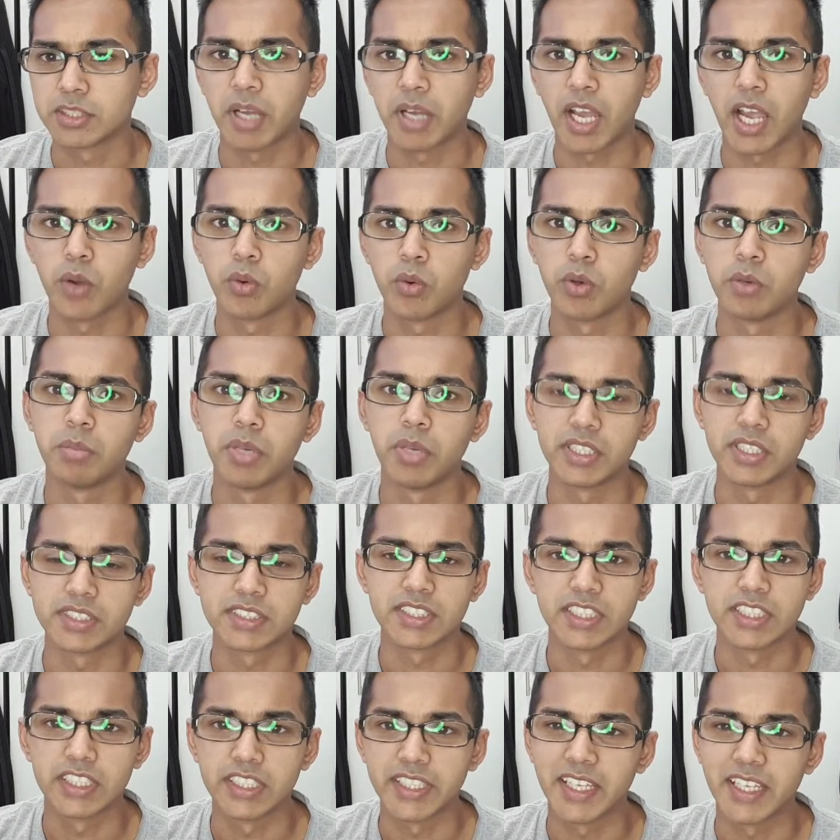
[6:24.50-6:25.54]
would
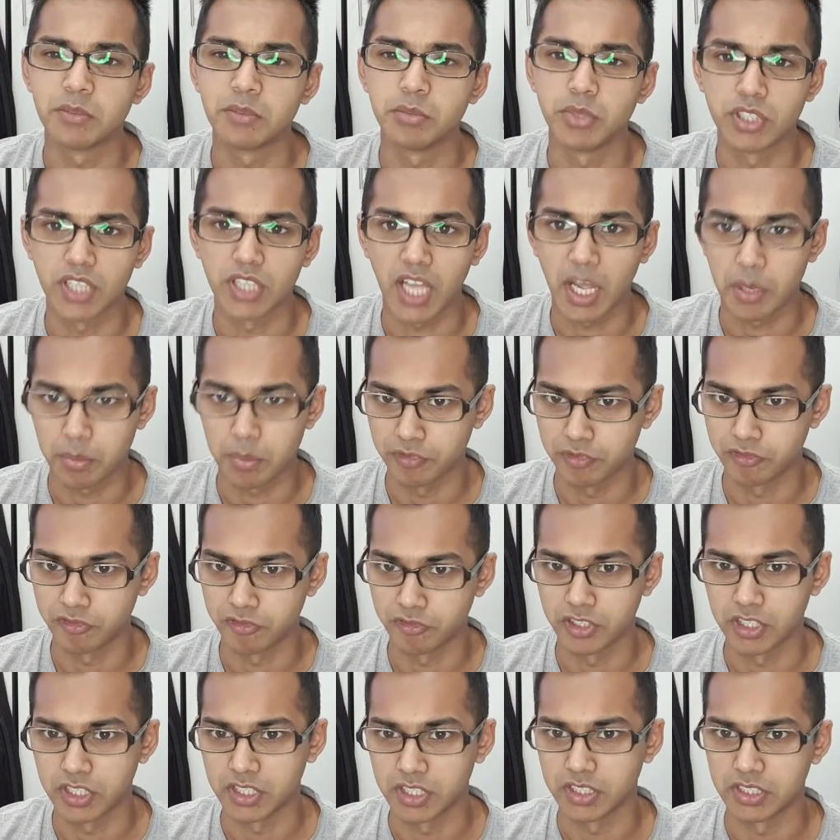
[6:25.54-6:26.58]
personally get because I
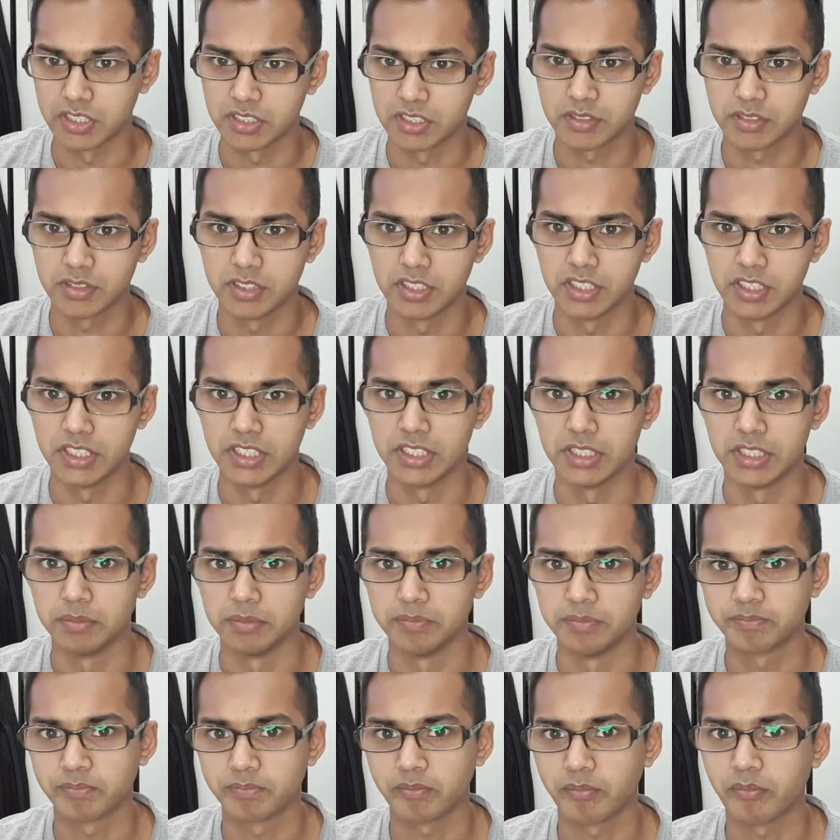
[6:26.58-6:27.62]
prefer the
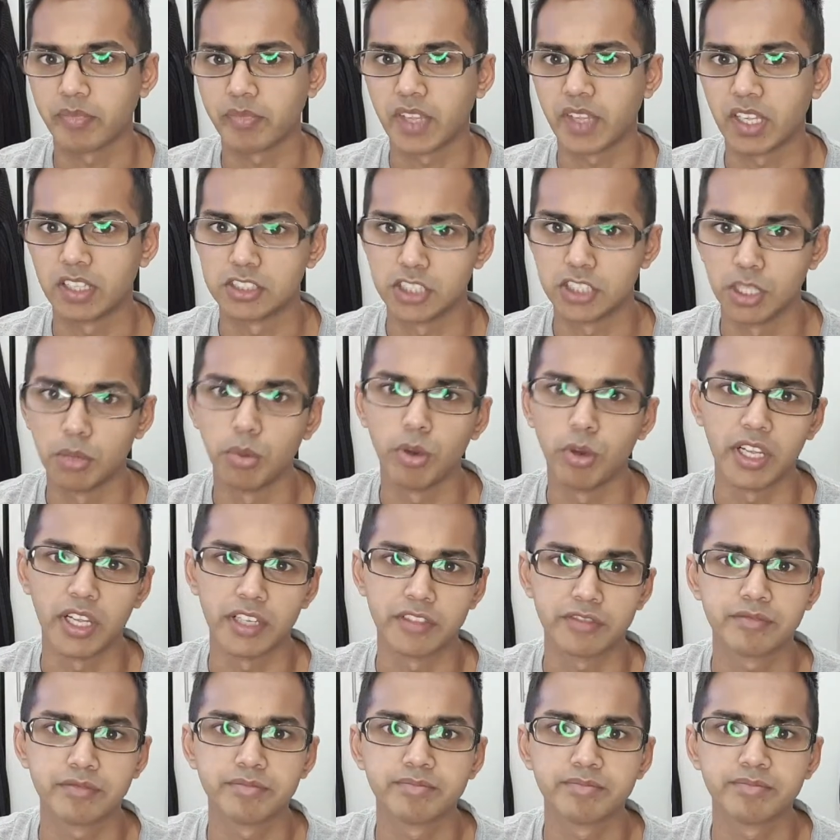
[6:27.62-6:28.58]
turbo life.